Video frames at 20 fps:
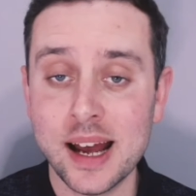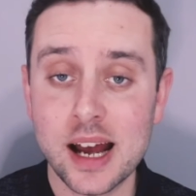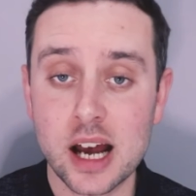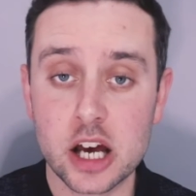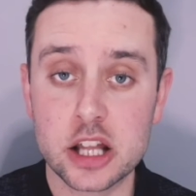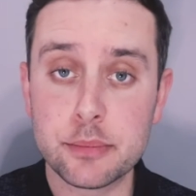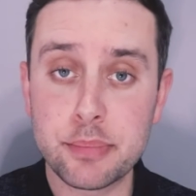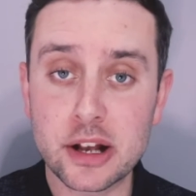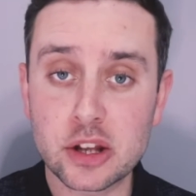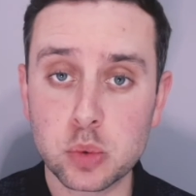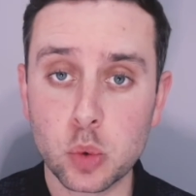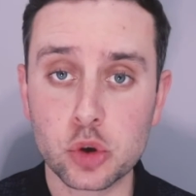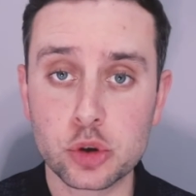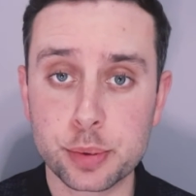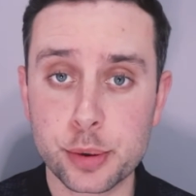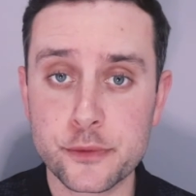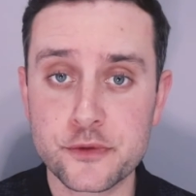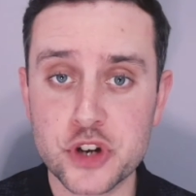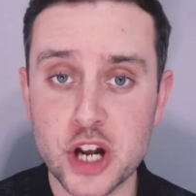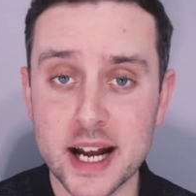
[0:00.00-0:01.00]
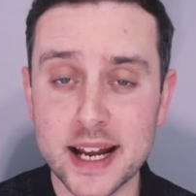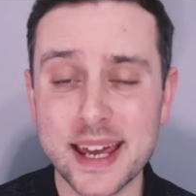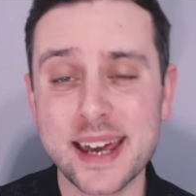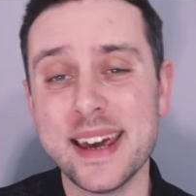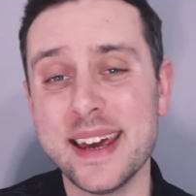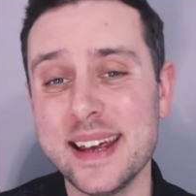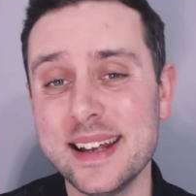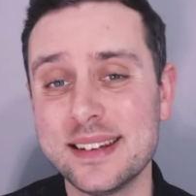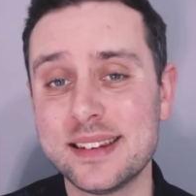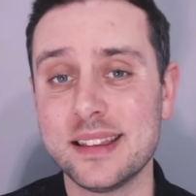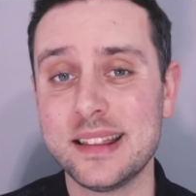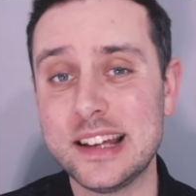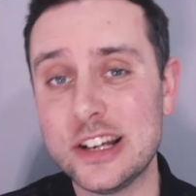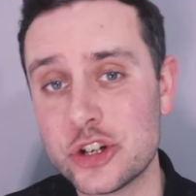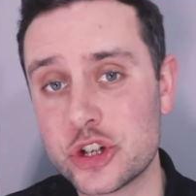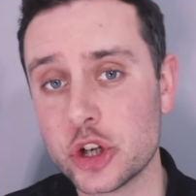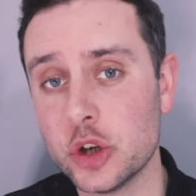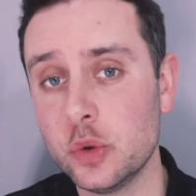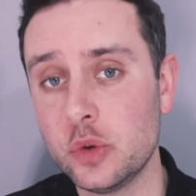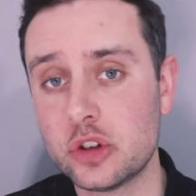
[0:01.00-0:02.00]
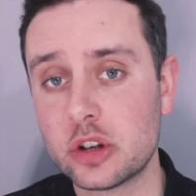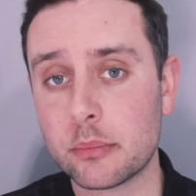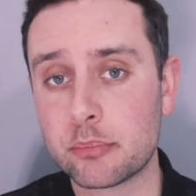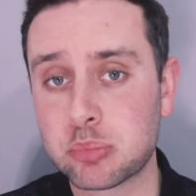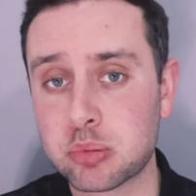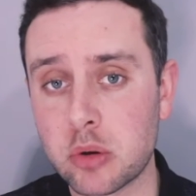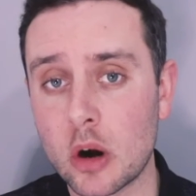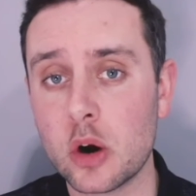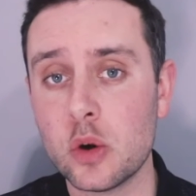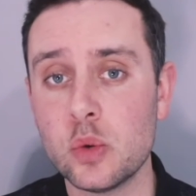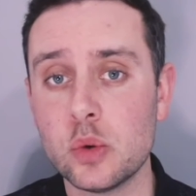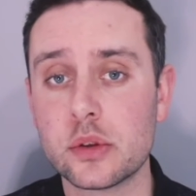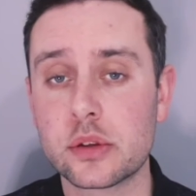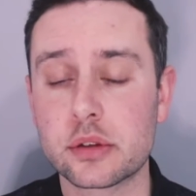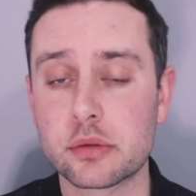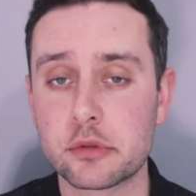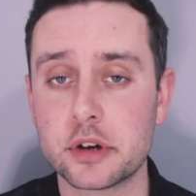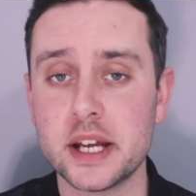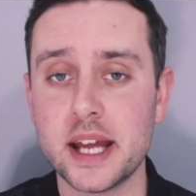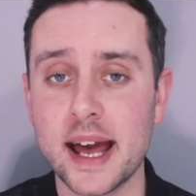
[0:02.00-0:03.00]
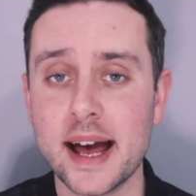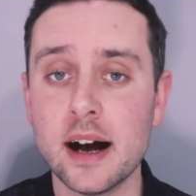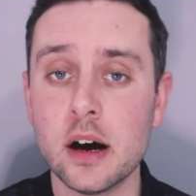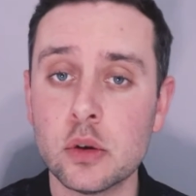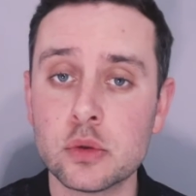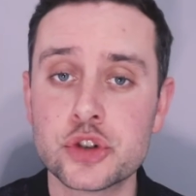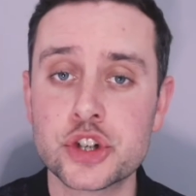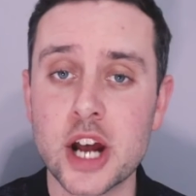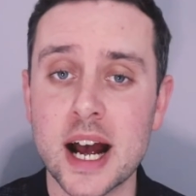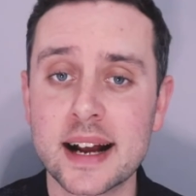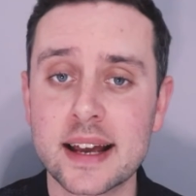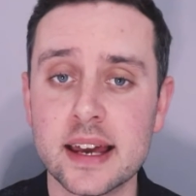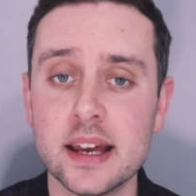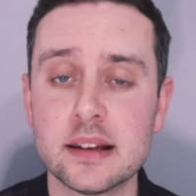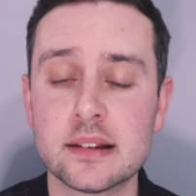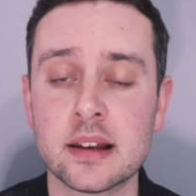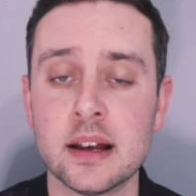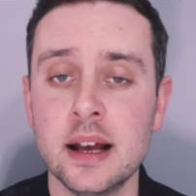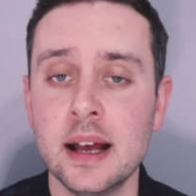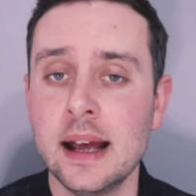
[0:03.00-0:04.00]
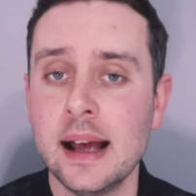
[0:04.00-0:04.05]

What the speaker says: The best waterproof jacket is the Zeus Pro 3L jacket.